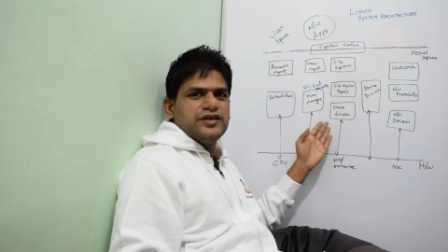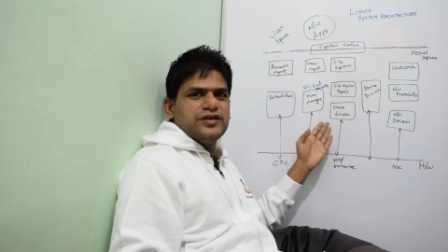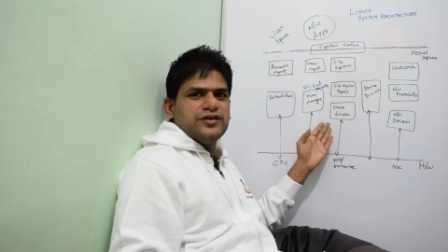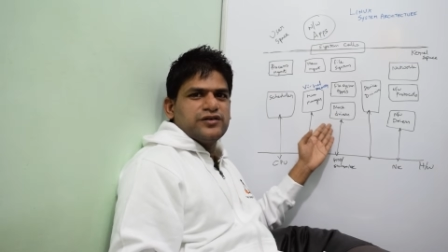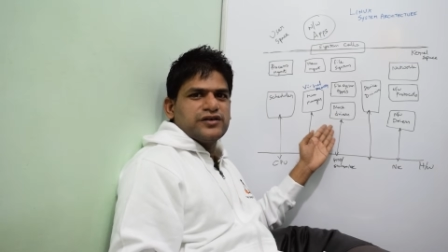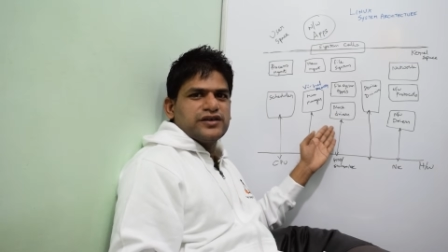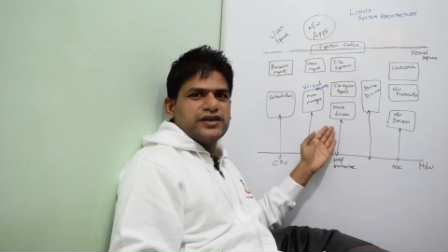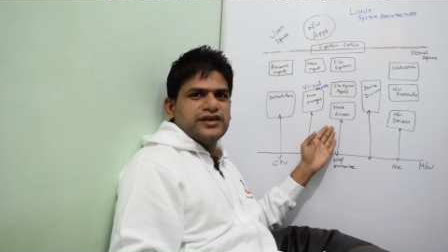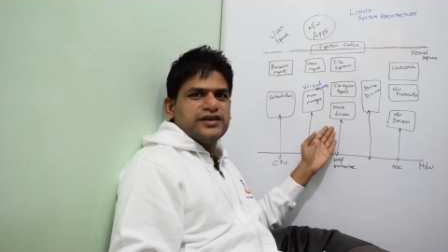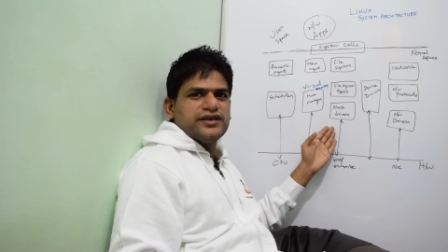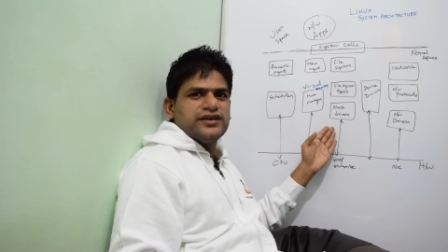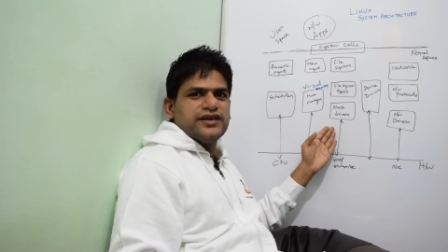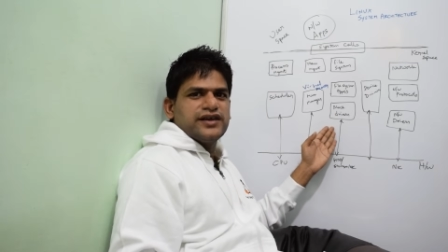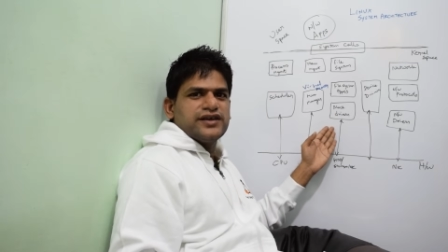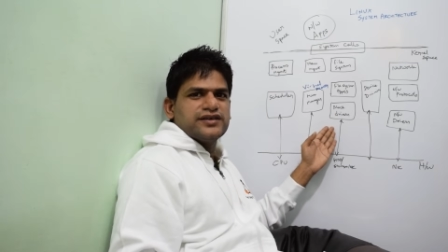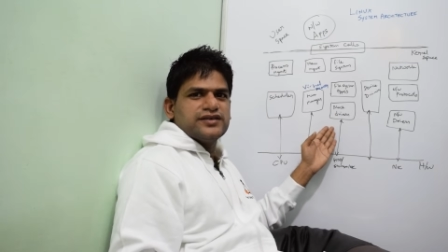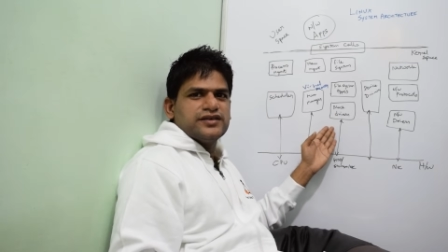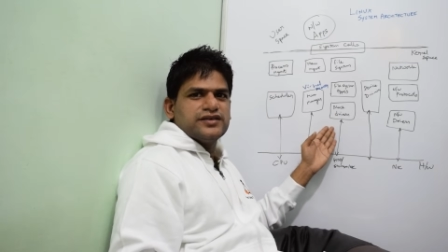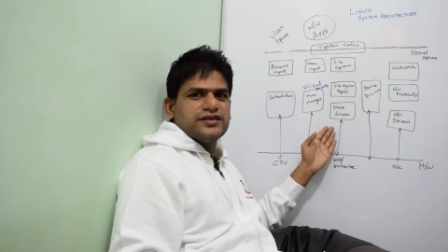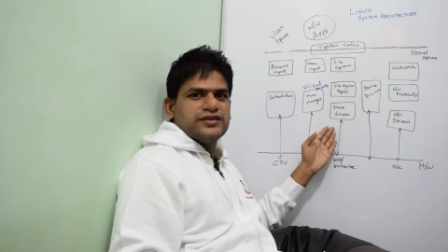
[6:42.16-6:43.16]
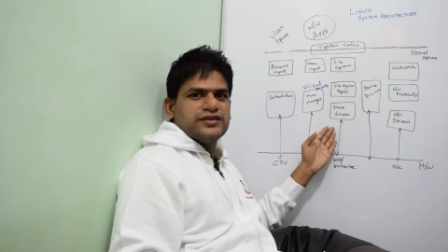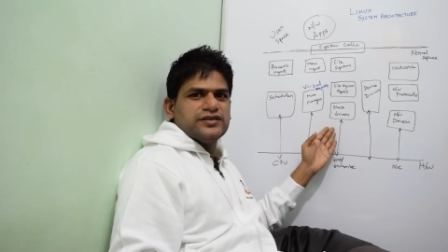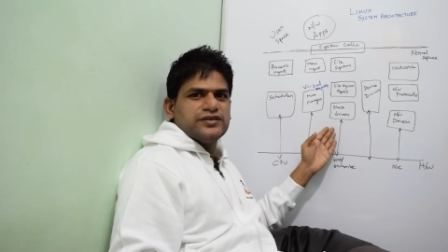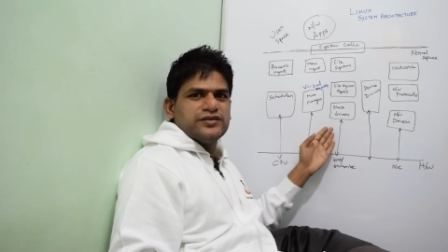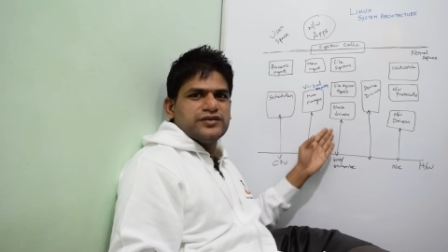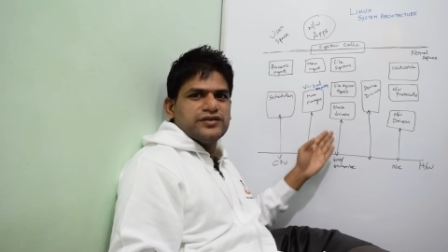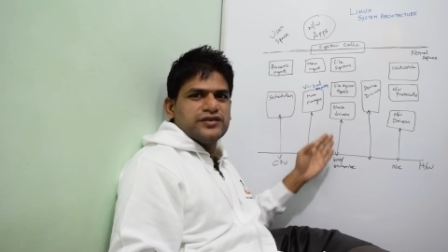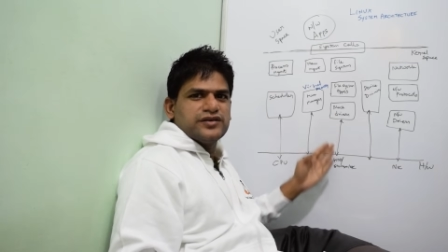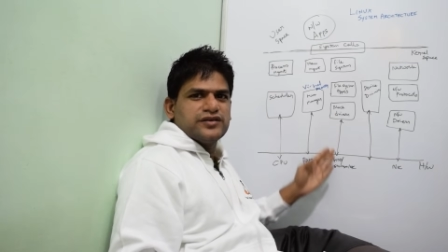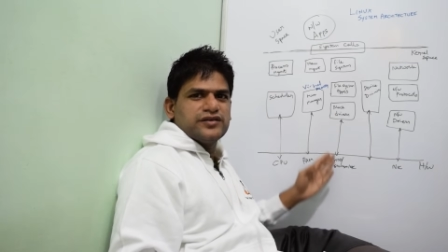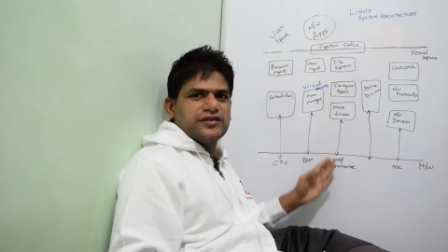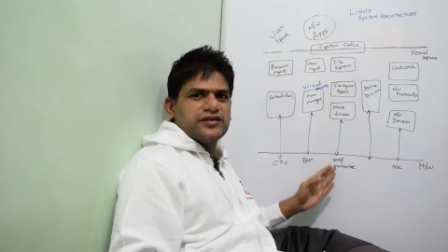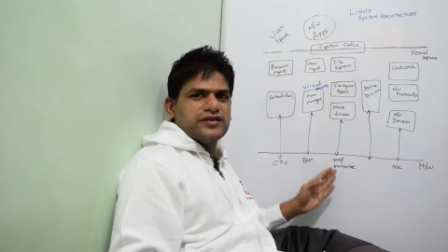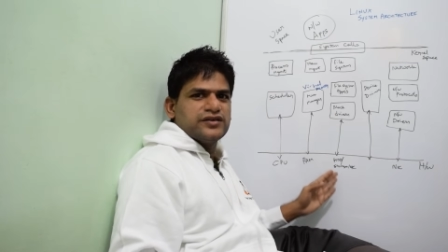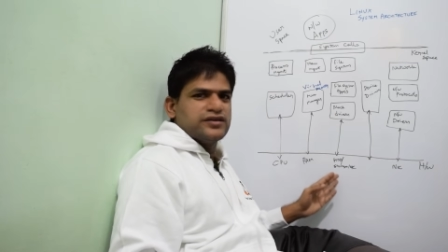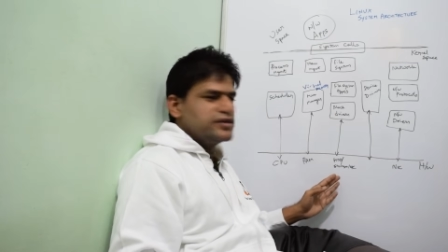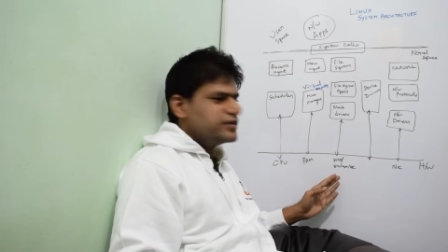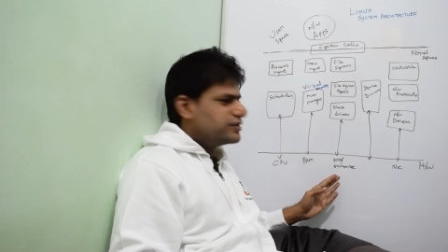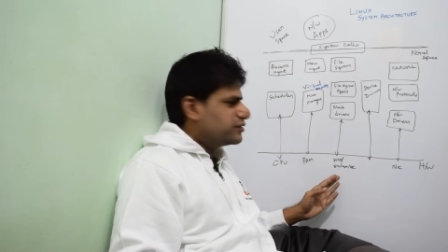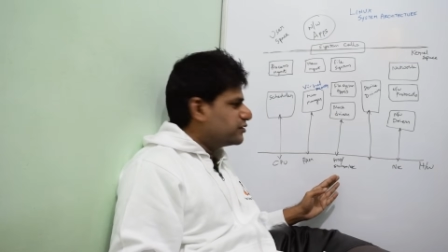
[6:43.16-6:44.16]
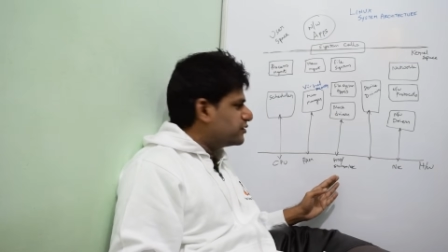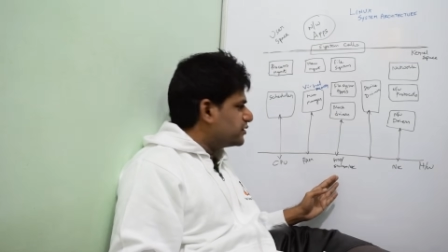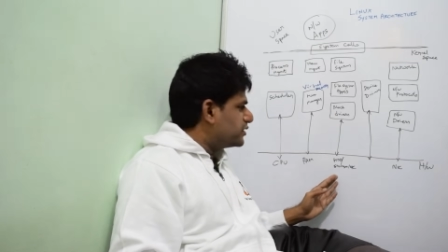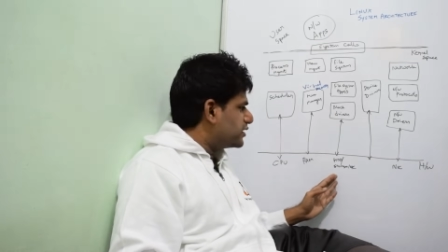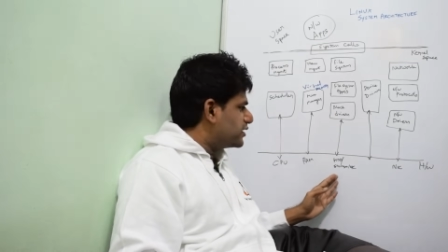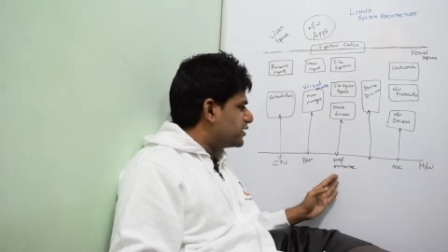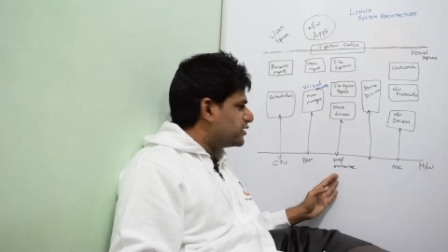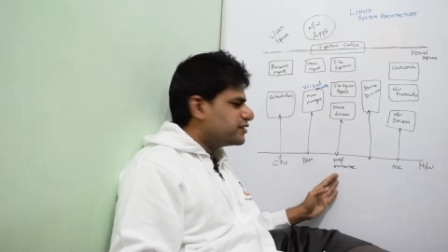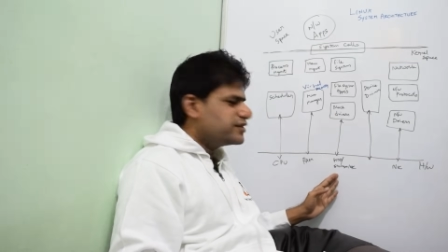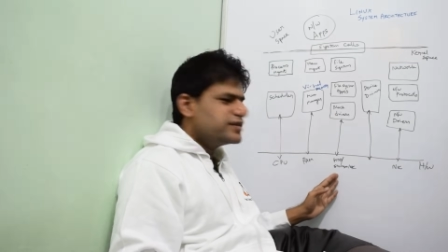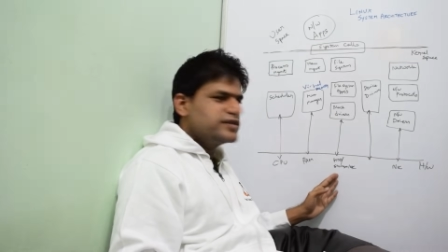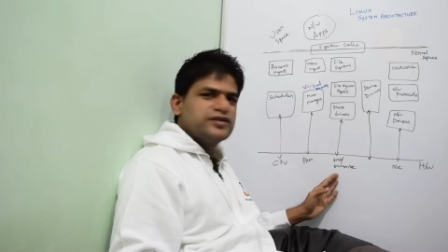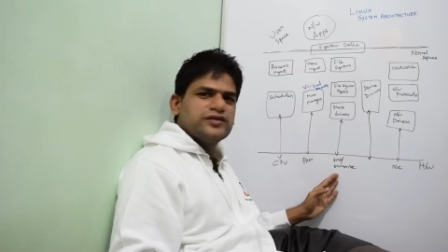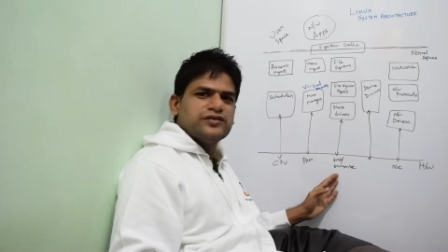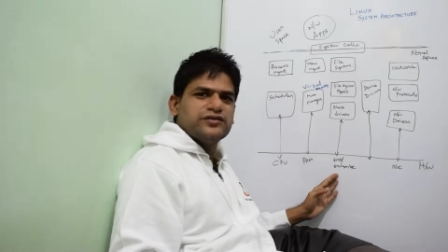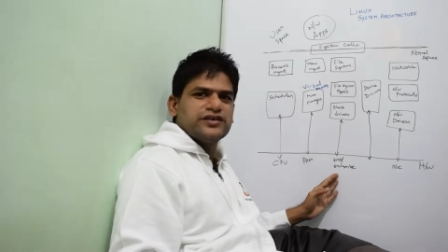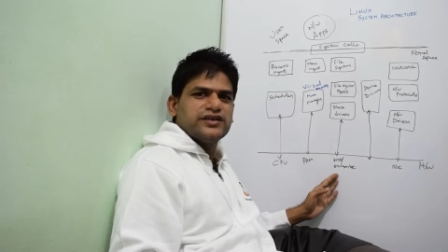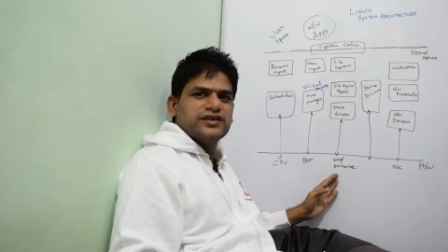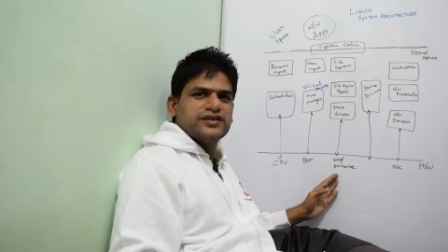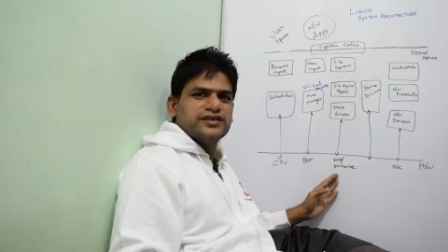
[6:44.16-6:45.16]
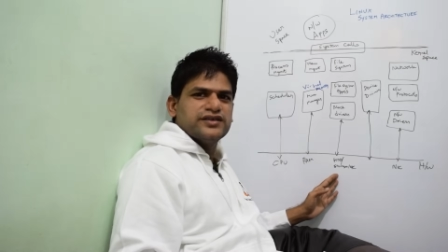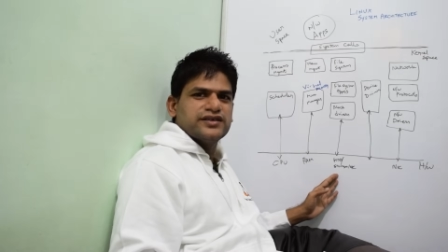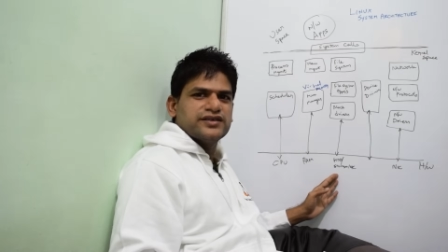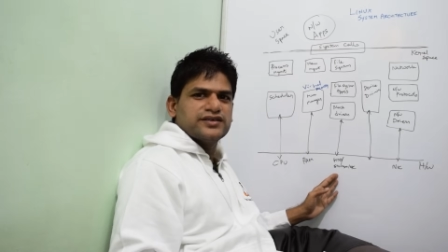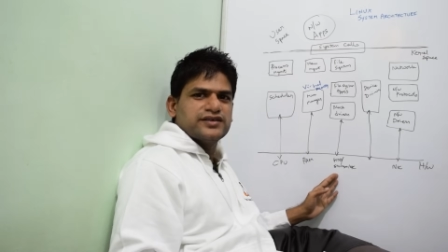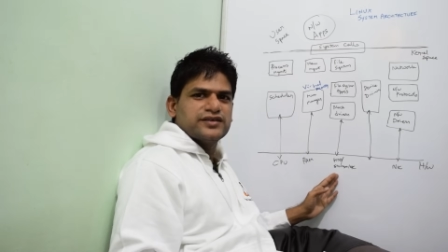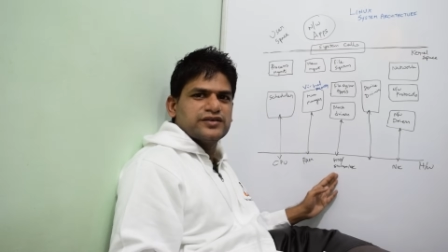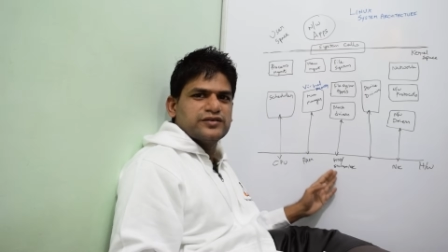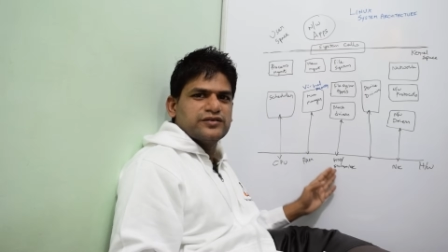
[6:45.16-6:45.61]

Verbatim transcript: you are getting access to your secondary storage as well.